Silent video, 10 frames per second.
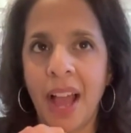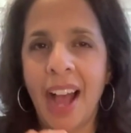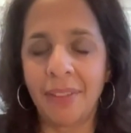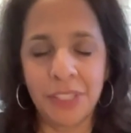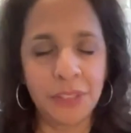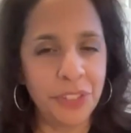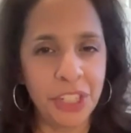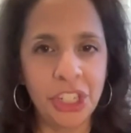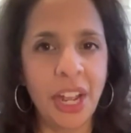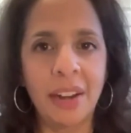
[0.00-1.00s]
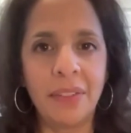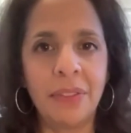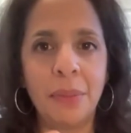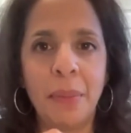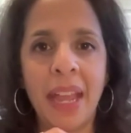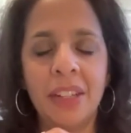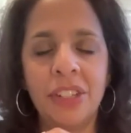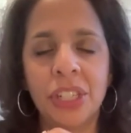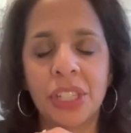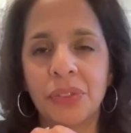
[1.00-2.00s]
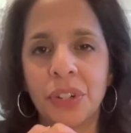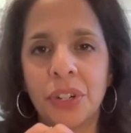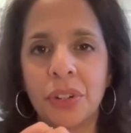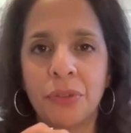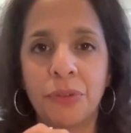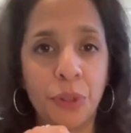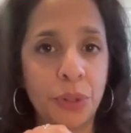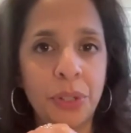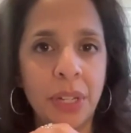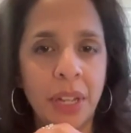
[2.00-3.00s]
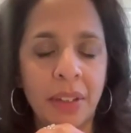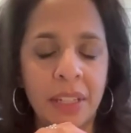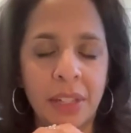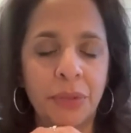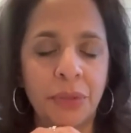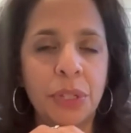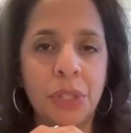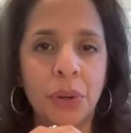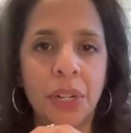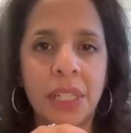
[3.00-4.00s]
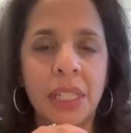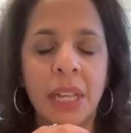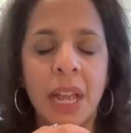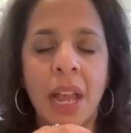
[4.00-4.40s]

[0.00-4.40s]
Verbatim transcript: have to fish out of the bay just for food uh, as a food source.